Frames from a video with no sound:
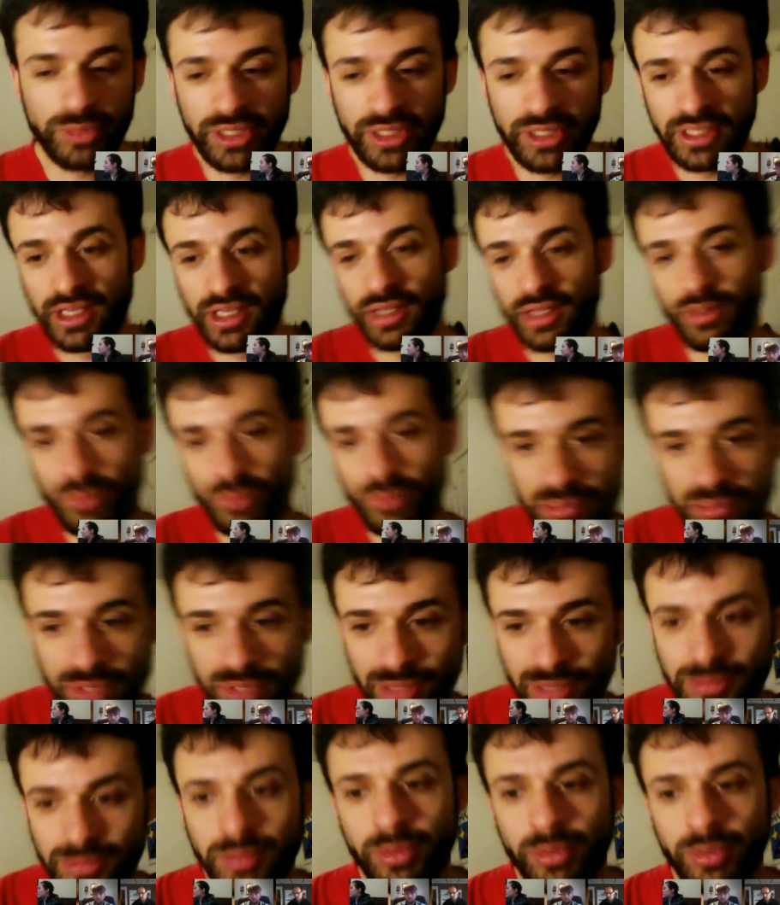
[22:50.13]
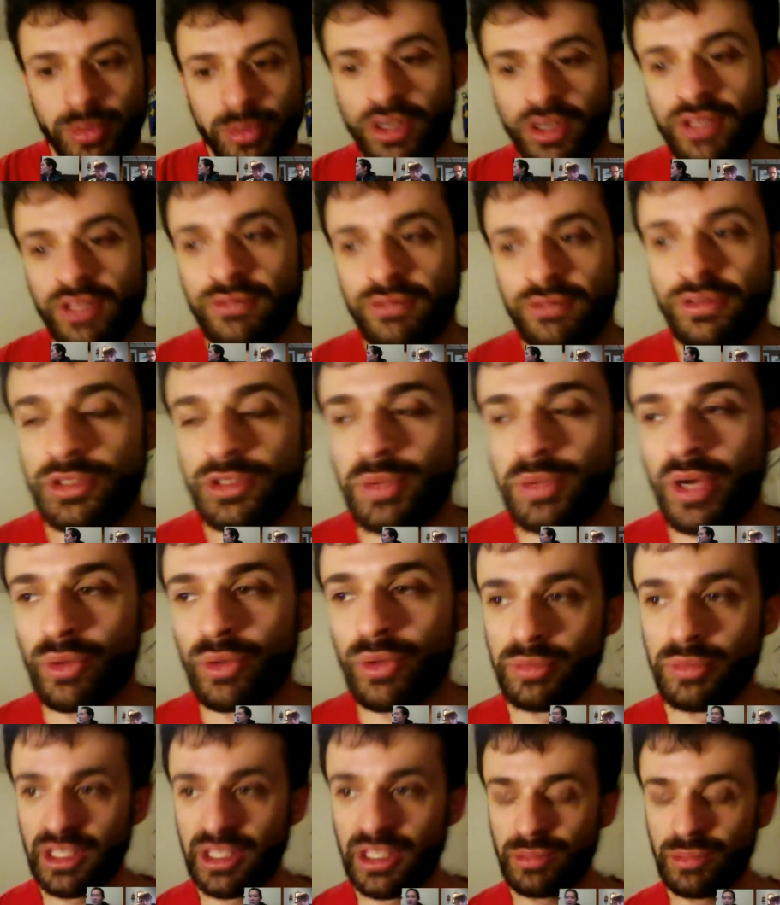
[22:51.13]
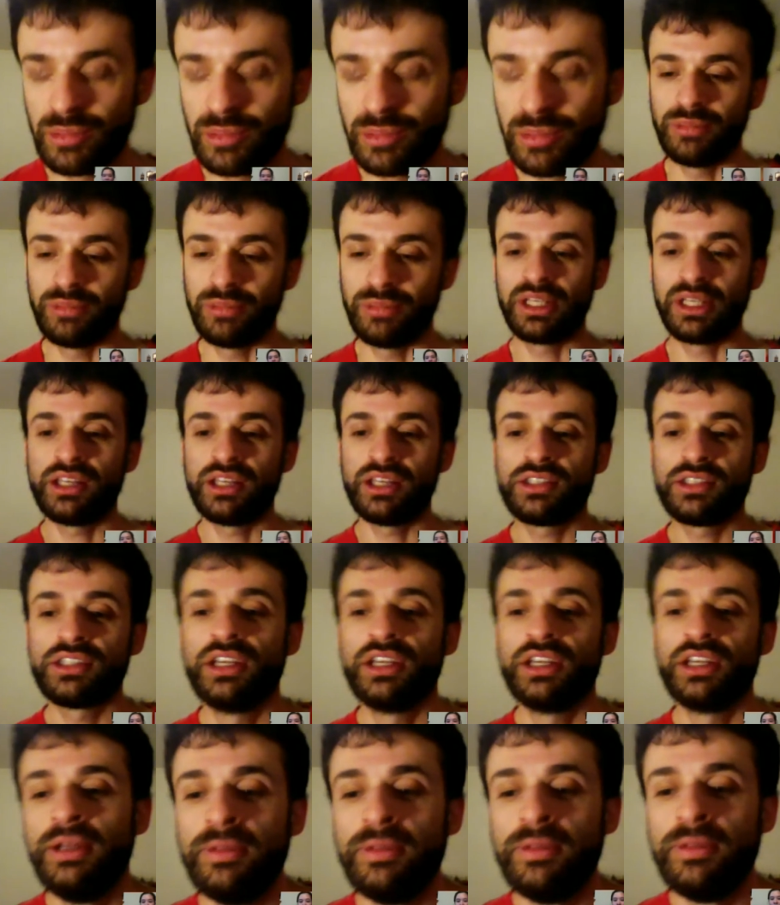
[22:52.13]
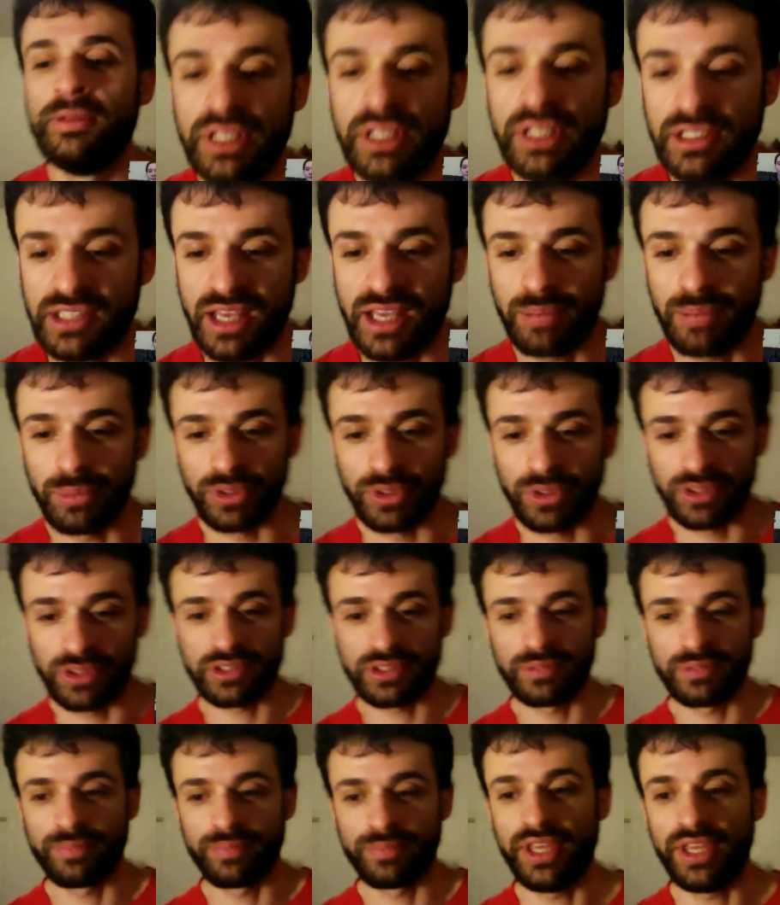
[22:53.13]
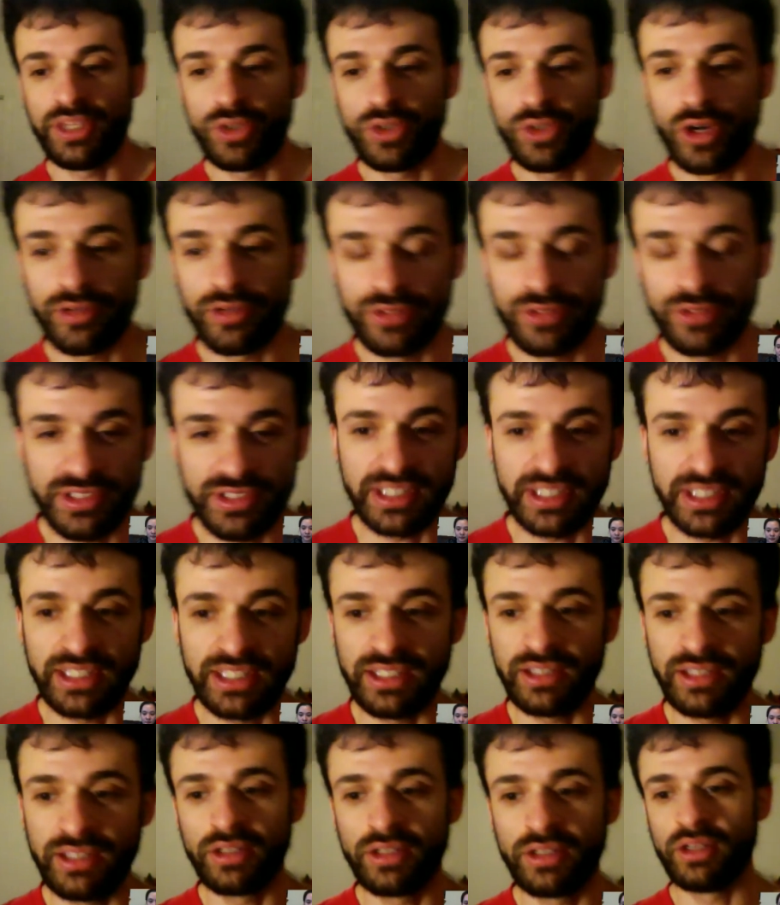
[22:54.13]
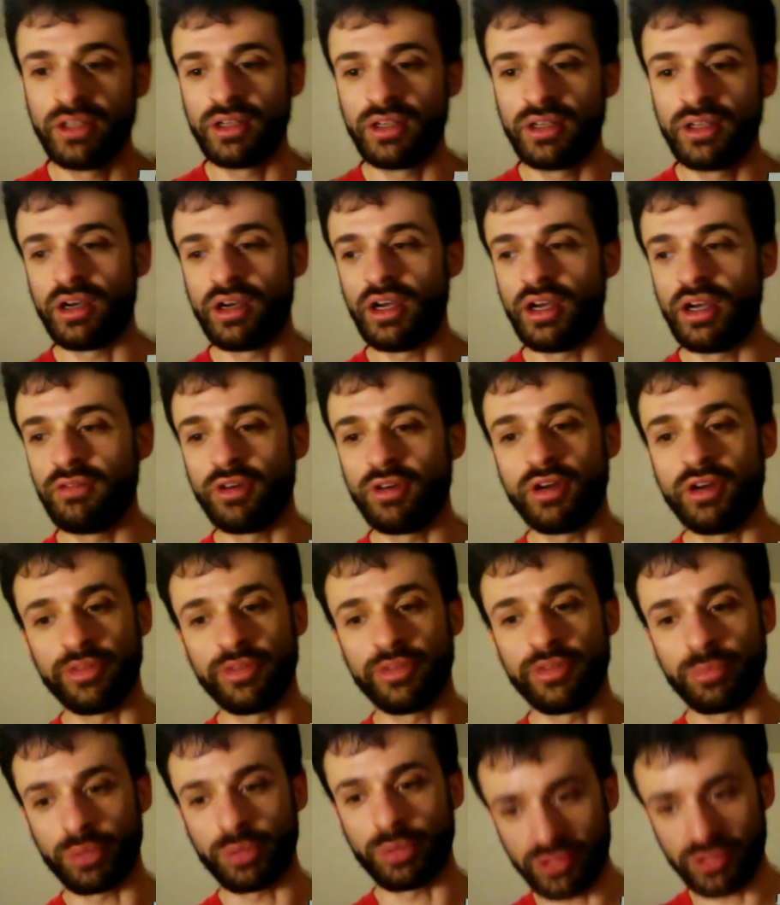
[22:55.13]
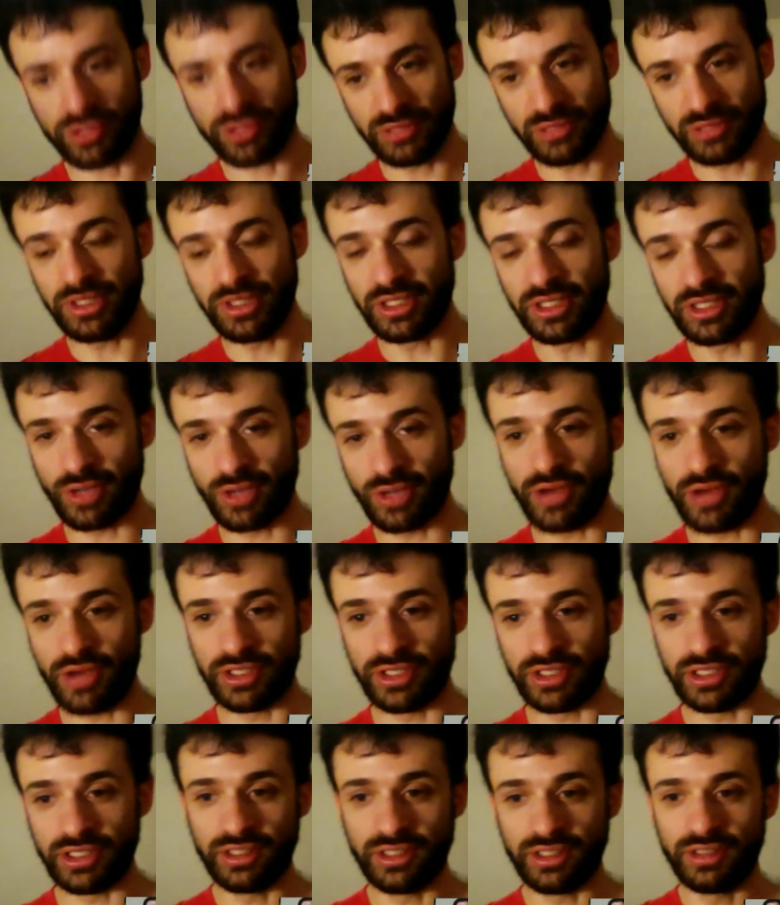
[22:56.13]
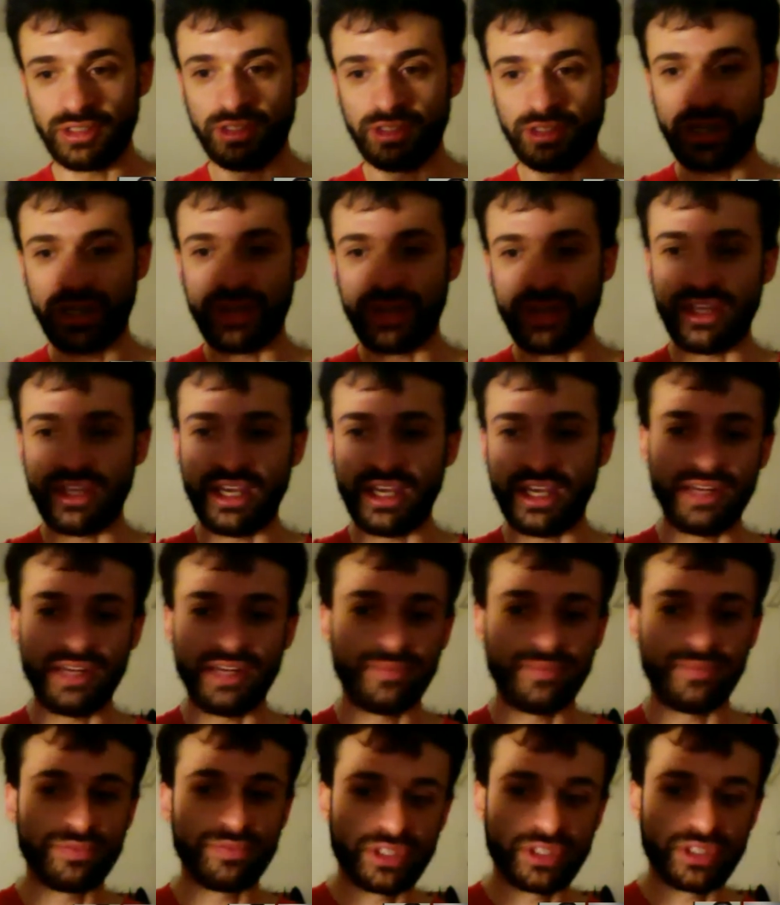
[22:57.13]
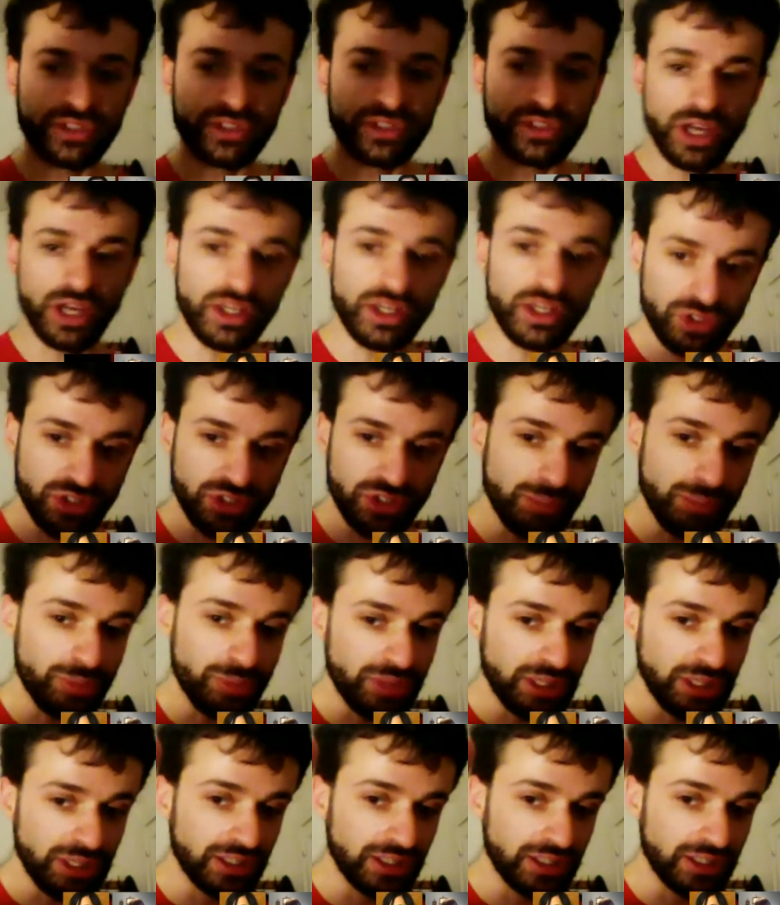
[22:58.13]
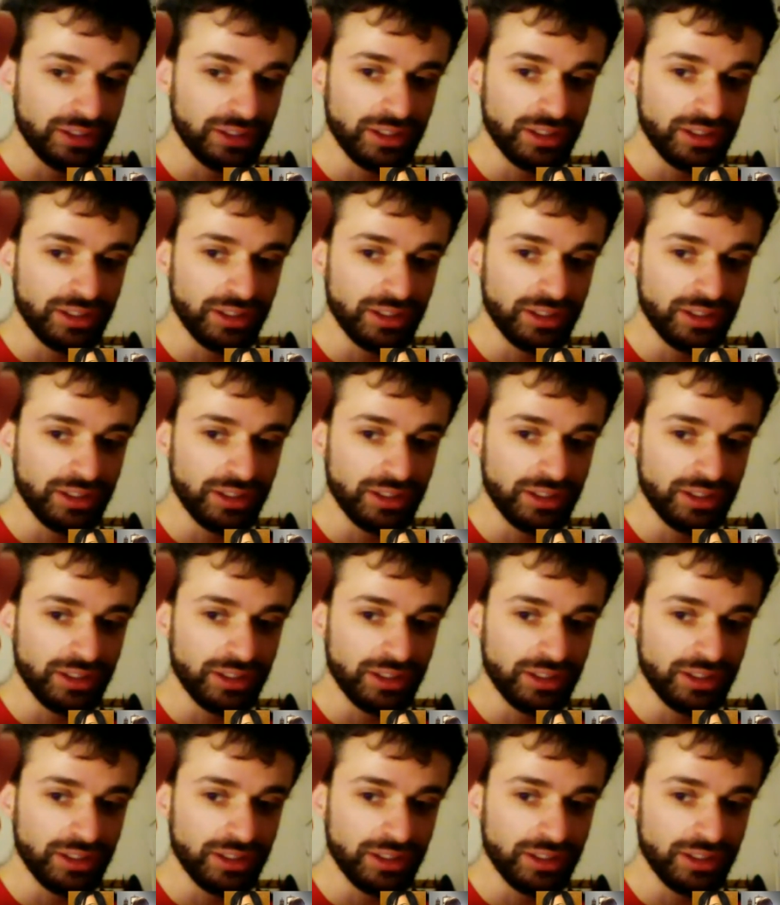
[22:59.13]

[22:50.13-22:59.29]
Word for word: that sometimes people are confused about with Makey Makey because the examples that you often see involve the person being grounded and they touch something,